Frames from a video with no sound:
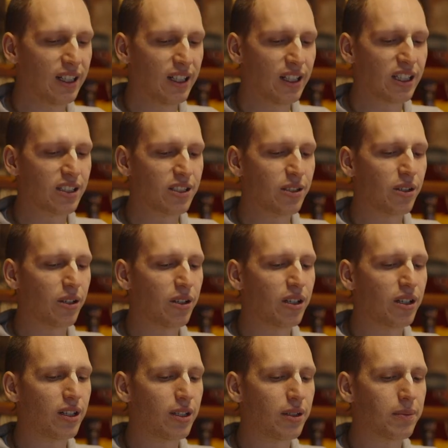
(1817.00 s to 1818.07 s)

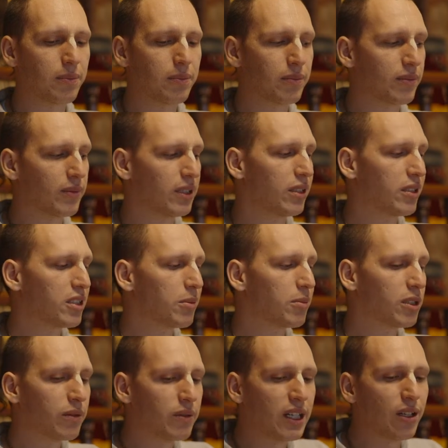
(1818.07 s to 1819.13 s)
So in a
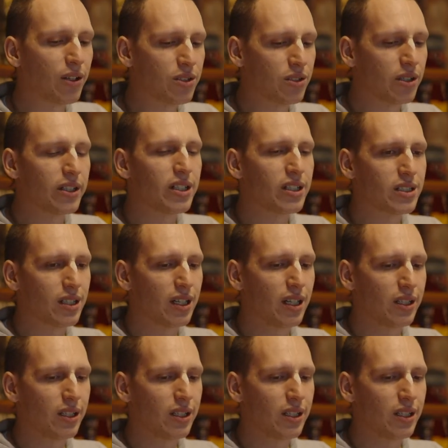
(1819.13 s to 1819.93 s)
similar way also it is,